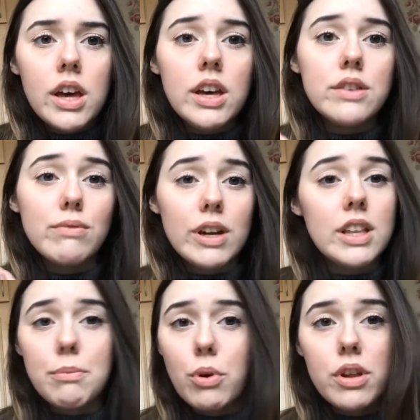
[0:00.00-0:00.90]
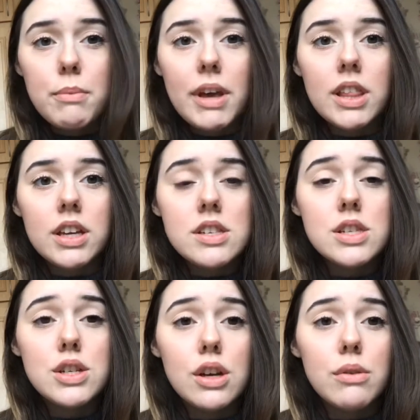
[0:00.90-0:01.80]
is really one of the main things
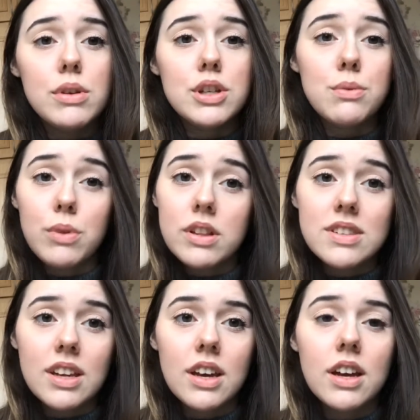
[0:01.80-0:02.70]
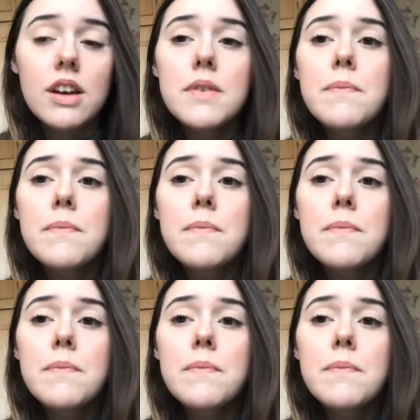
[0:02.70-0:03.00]
to do, which is in singing,